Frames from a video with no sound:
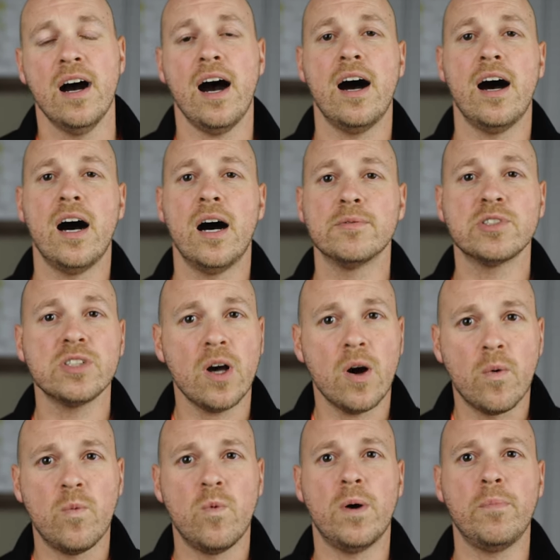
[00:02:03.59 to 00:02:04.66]

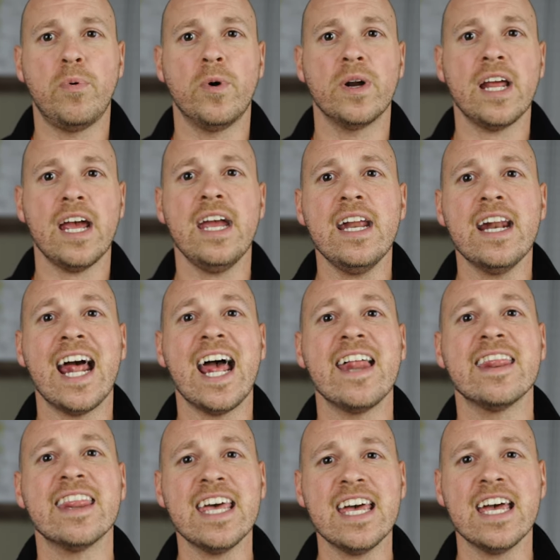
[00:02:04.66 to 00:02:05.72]
So 1.8,
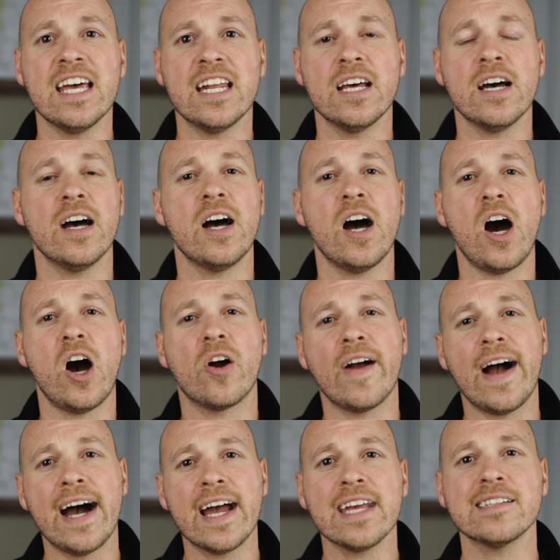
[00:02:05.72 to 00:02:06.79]
and then
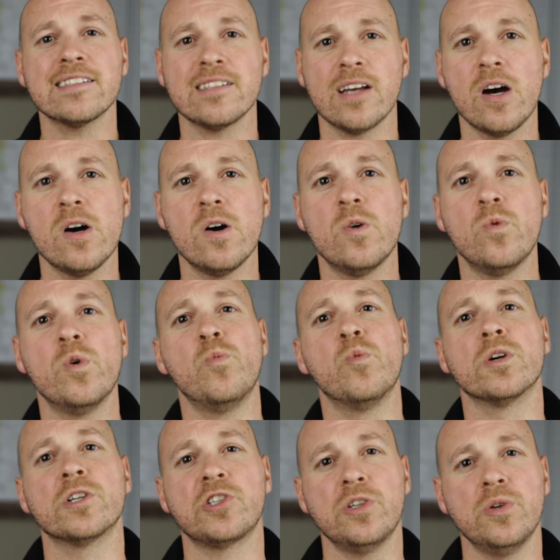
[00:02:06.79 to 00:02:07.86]
our ISO when
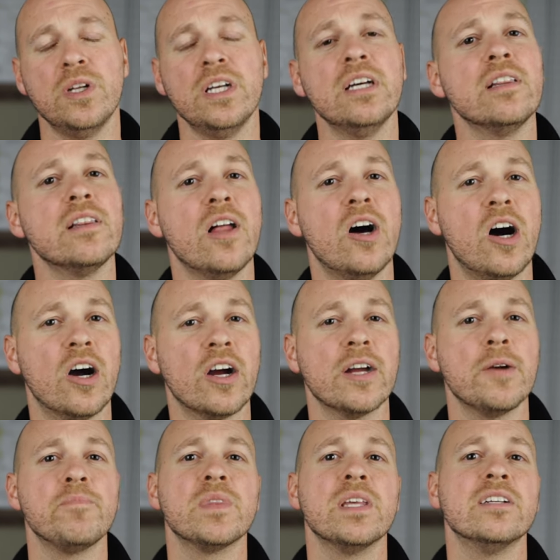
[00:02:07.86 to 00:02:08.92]
we're shooting in log
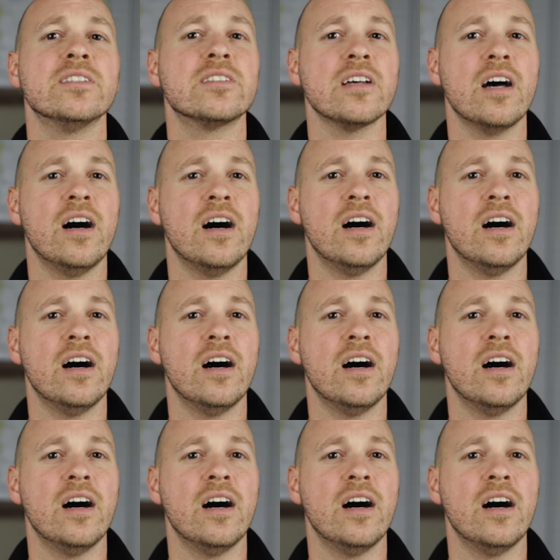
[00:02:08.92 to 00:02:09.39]
is